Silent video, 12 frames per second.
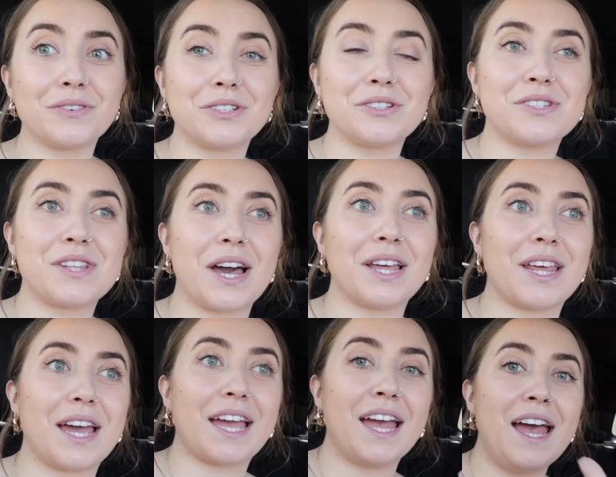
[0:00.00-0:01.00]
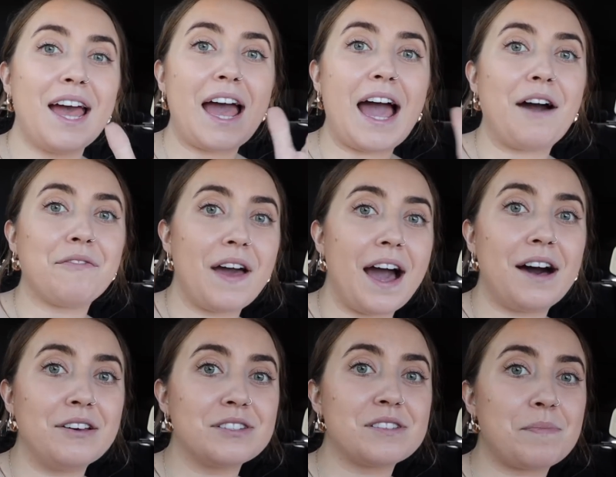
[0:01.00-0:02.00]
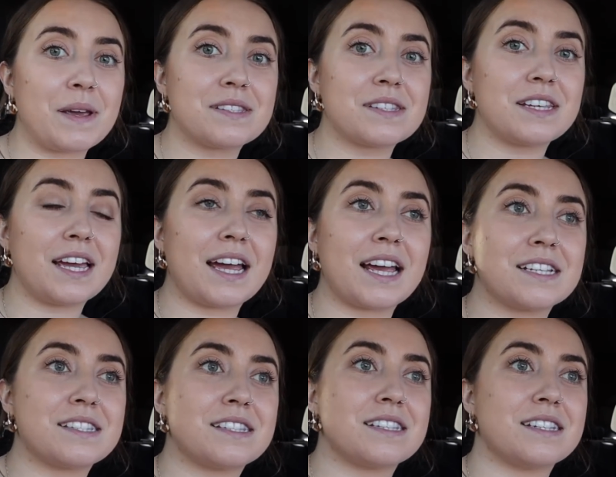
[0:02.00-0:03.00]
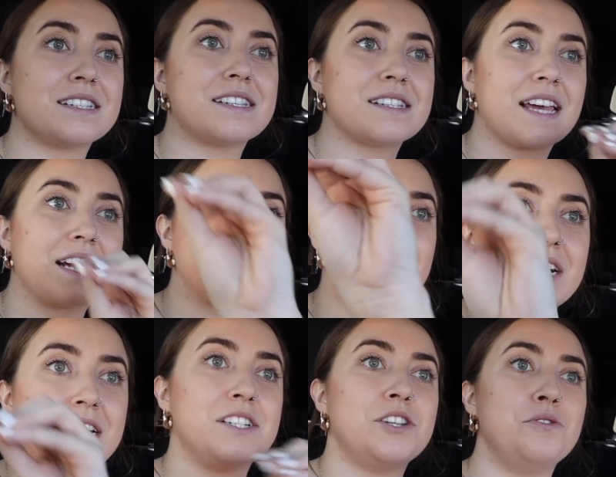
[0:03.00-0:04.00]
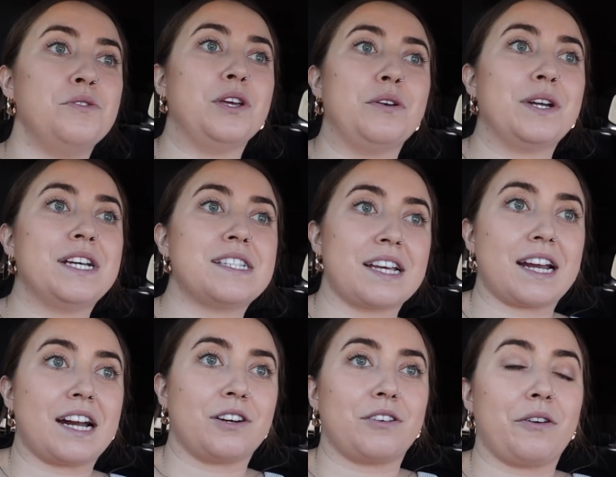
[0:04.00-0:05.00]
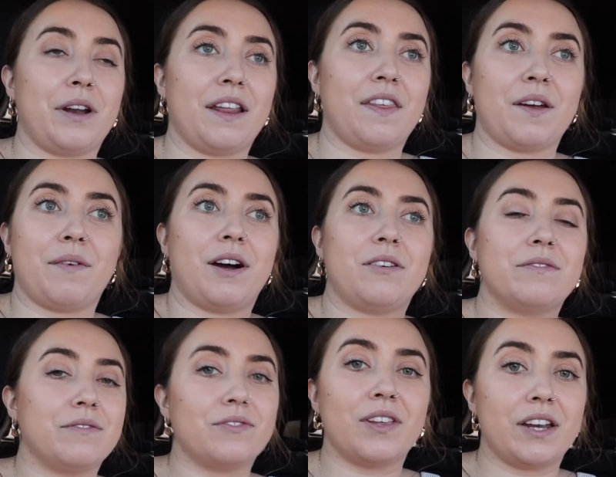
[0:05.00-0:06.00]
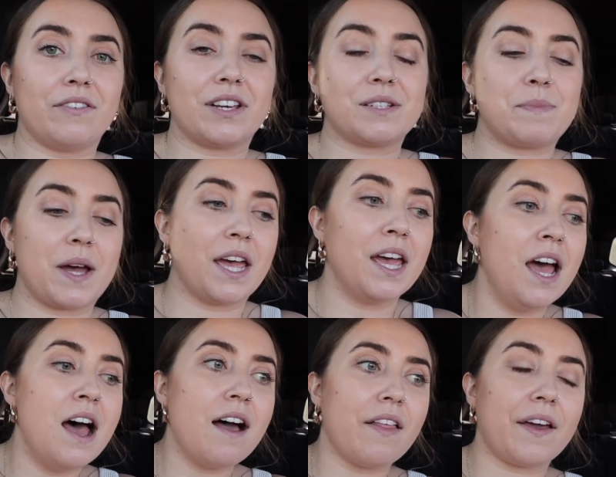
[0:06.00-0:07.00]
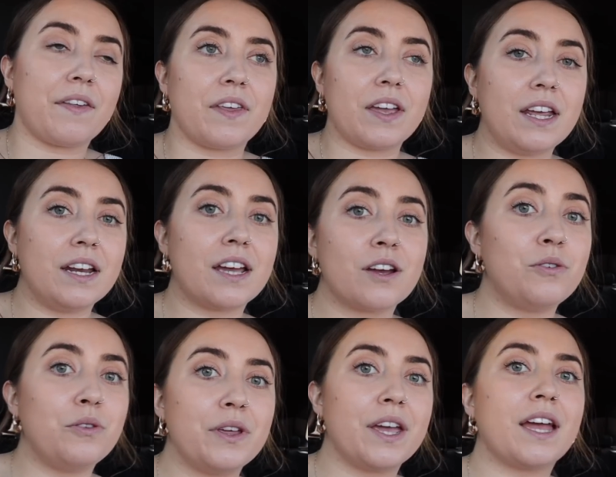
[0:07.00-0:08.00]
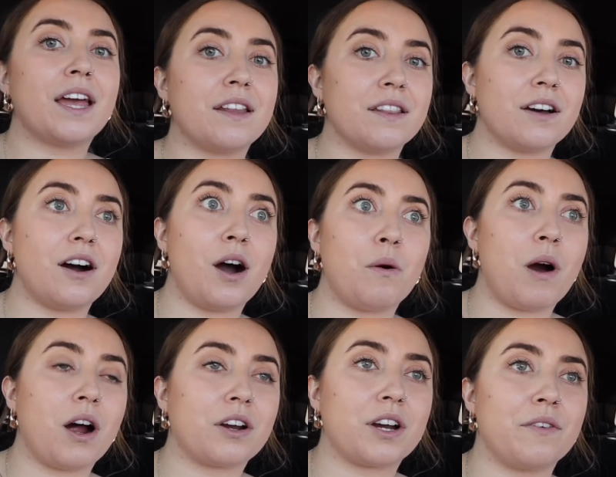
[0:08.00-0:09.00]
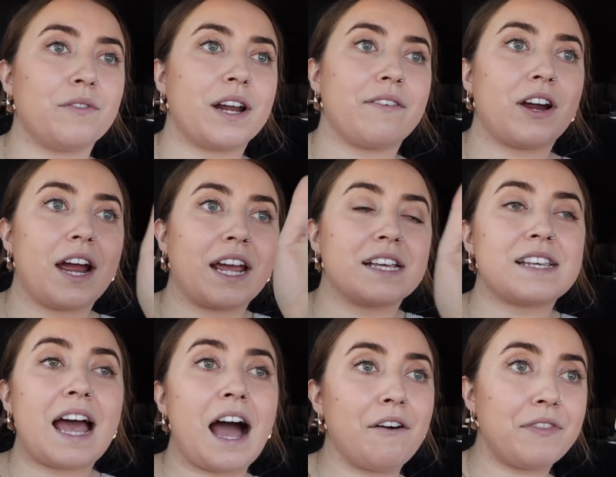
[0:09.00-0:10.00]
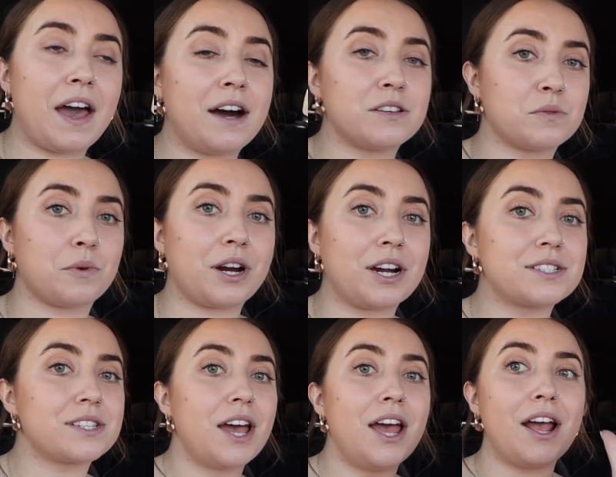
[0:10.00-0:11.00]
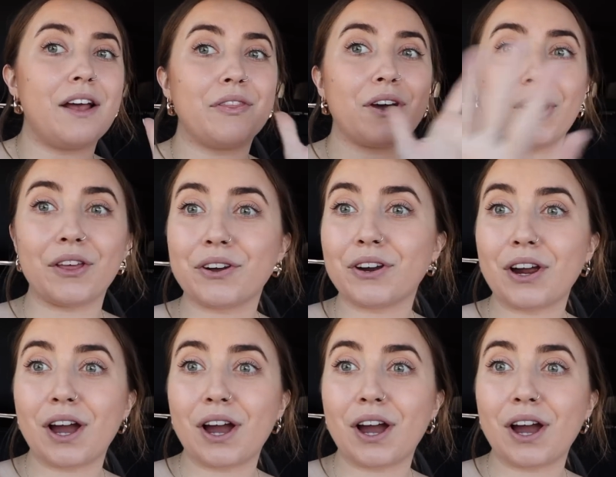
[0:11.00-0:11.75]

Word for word: which is that like half the house, basically, I guess this is like done in two units. Again, I don't know anything about any of this, but like the heating and cooling and the hot water and whatever, I guess half the house works and the other